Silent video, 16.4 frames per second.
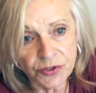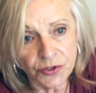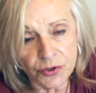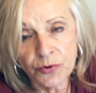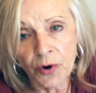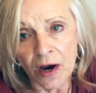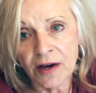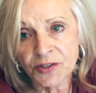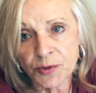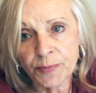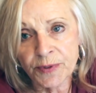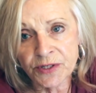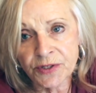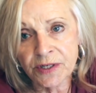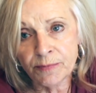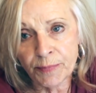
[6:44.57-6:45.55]
to
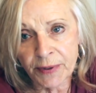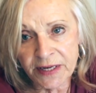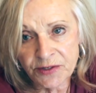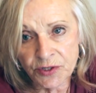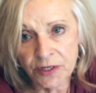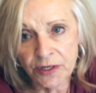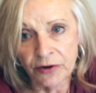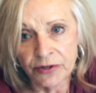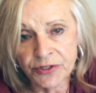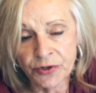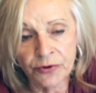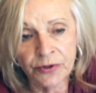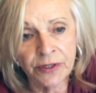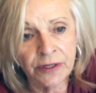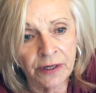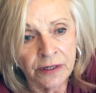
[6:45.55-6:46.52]
hospice in Payson,
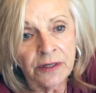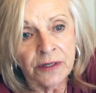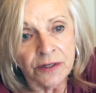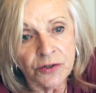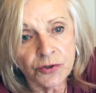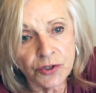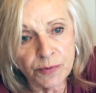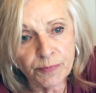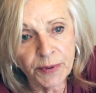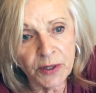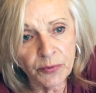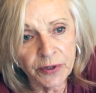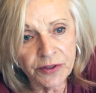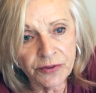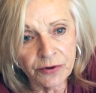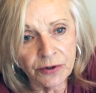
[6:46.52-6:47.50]
Arizona to be
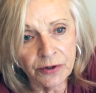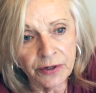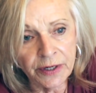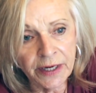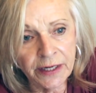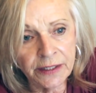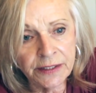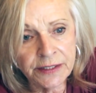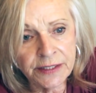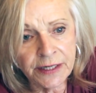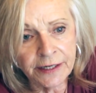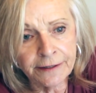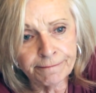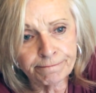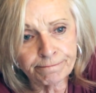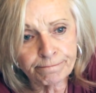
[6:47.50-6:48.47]
with her,
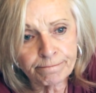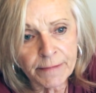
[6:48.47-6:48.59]
and